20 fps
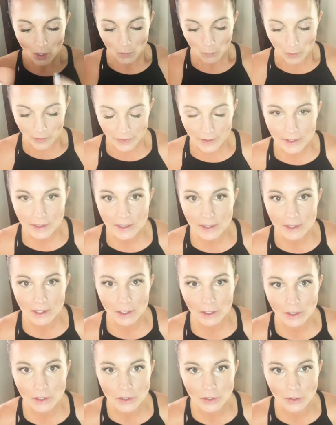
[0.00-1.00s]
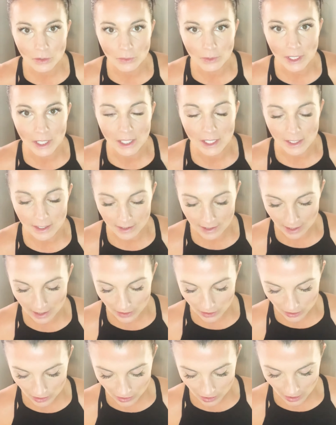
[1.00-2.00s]
What this is gonna do is
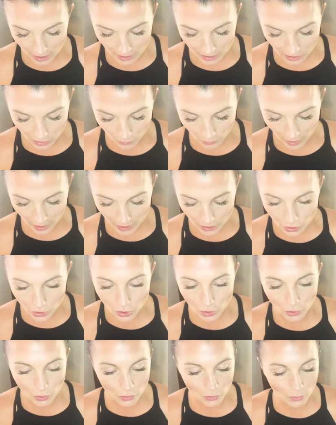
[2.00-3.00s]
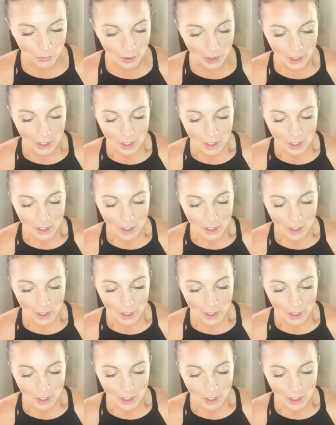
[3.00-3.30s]
it's just going to